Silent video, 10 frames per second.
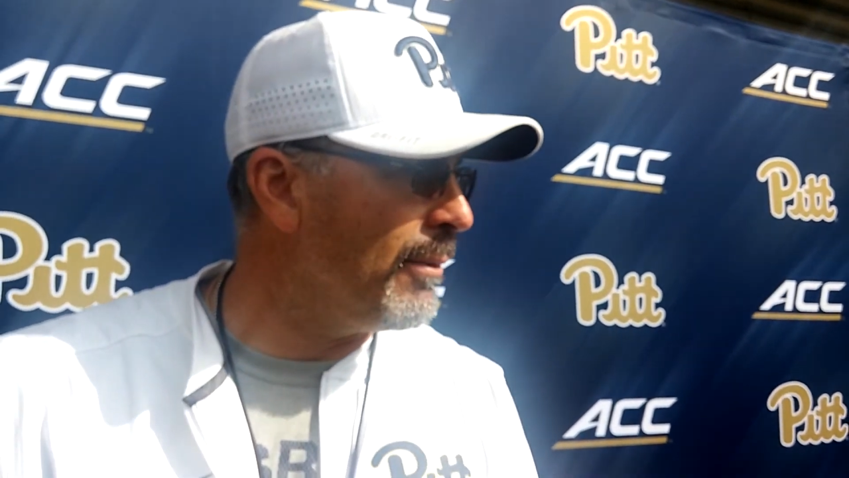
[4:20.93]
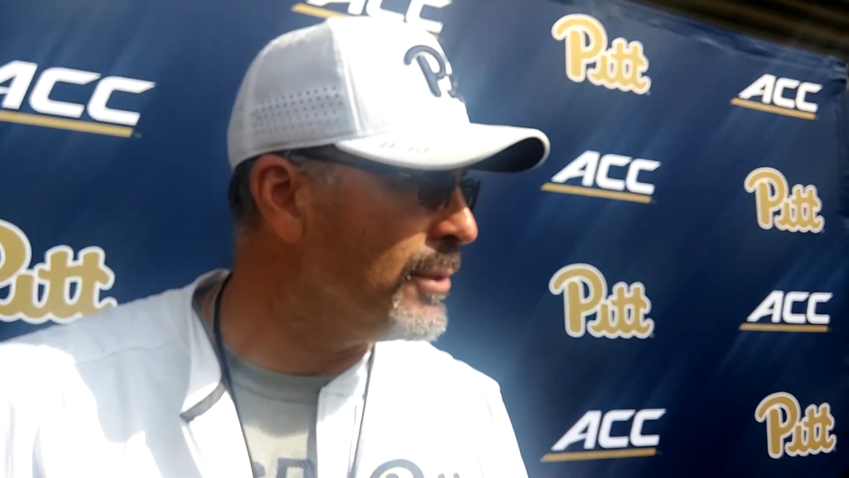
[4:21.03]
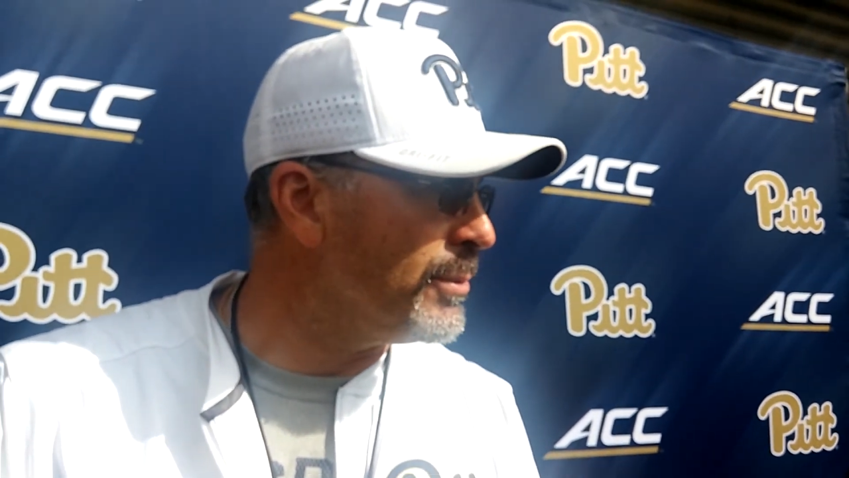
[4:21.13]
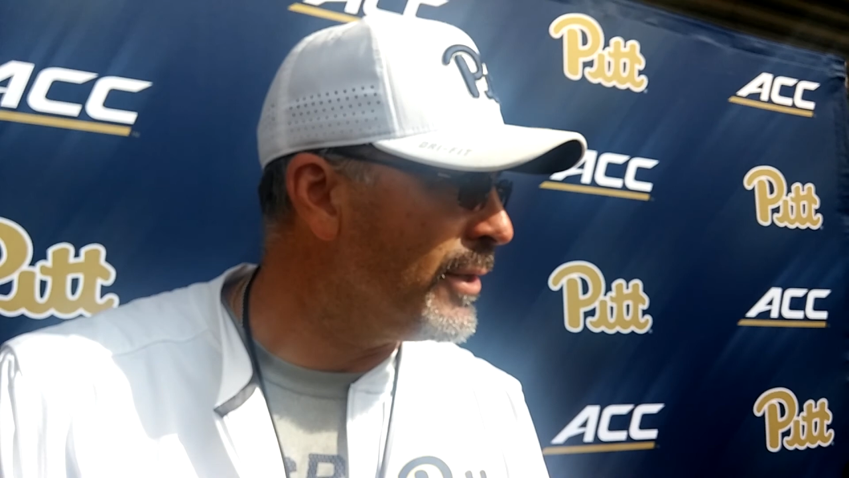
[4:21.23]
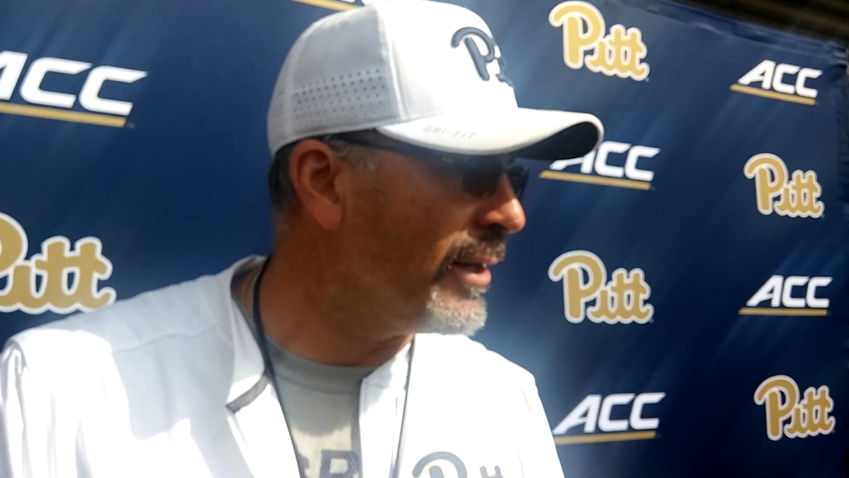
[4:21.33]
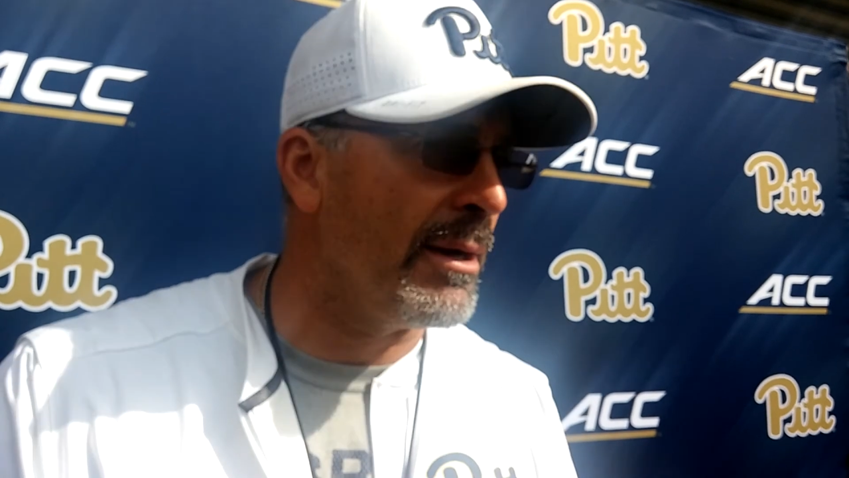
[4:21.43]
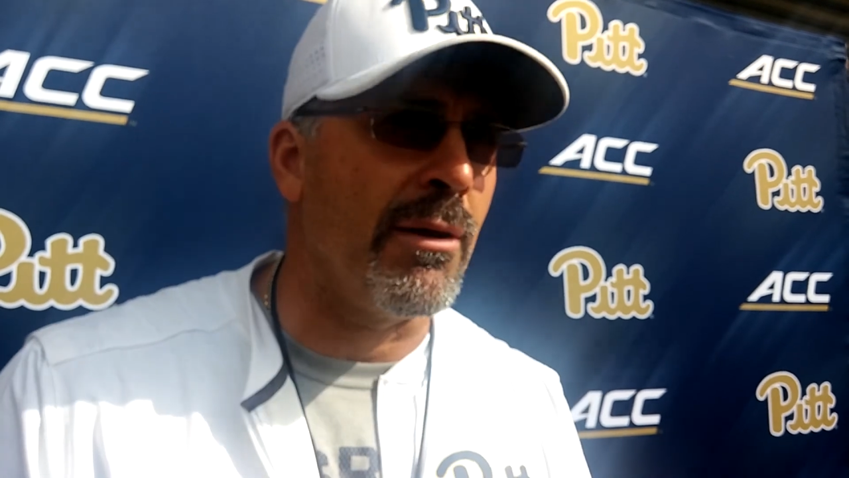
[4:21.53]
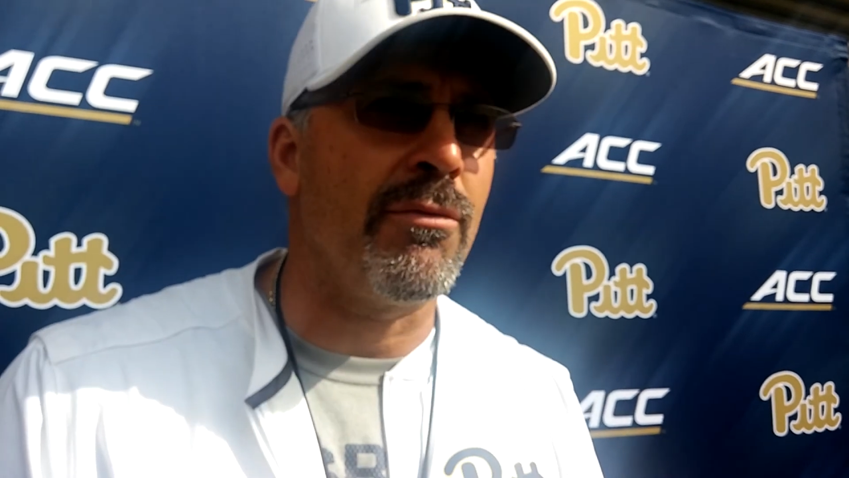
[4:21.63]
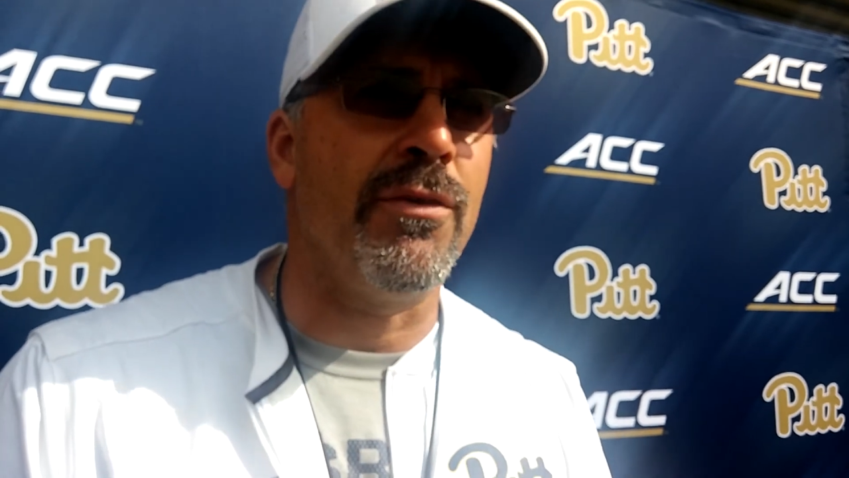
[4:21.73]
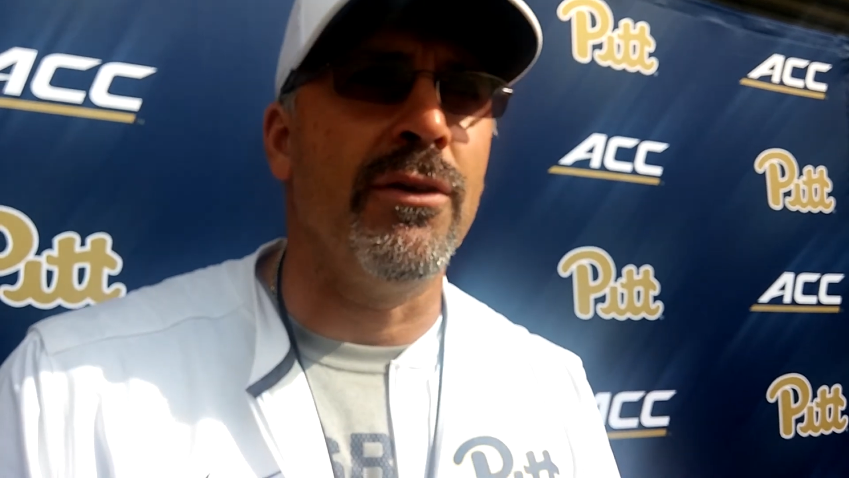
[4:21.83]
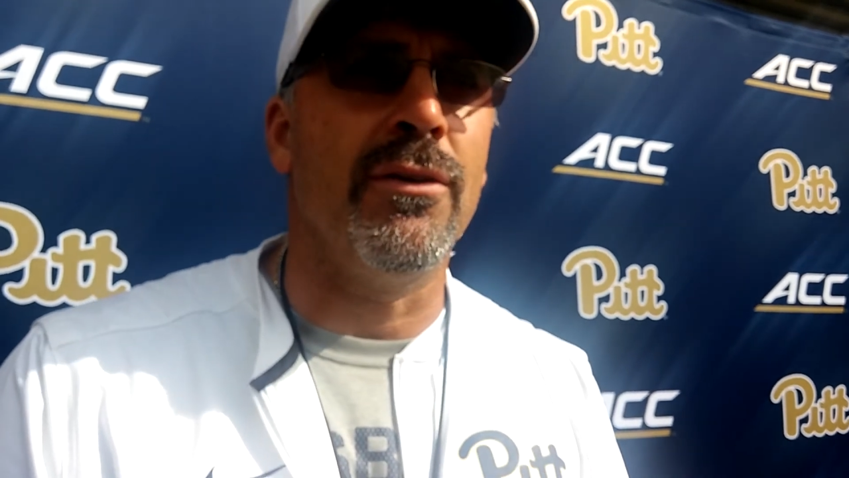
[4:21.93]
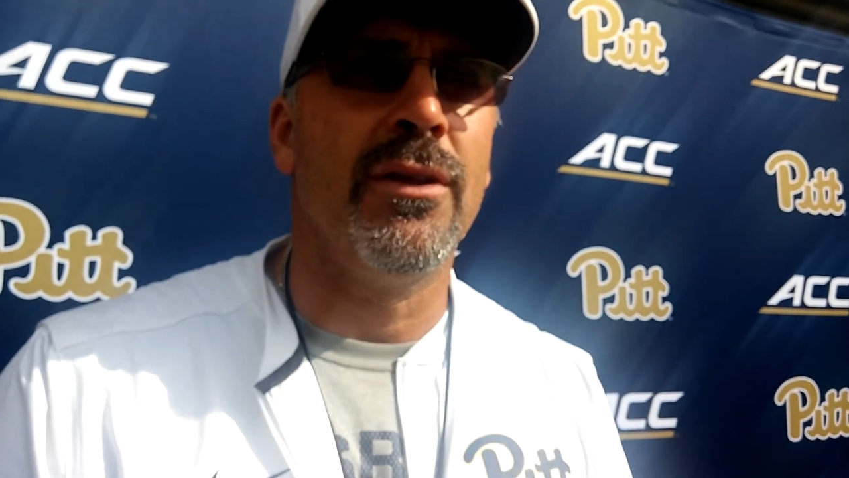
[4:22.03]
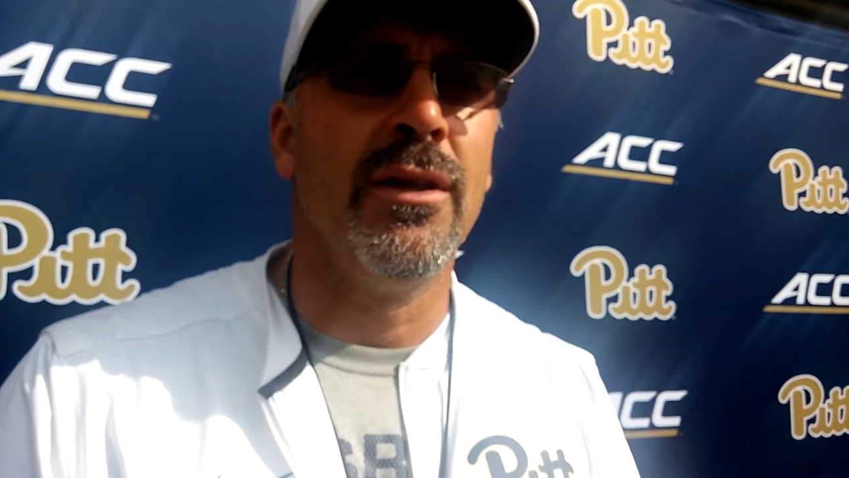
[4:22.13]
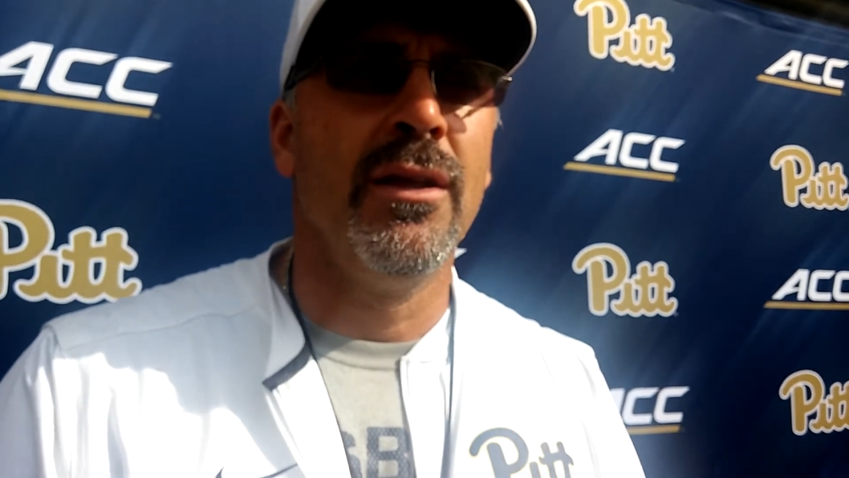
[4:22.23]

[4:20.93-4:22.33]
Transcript: I wish we could have got them off the field.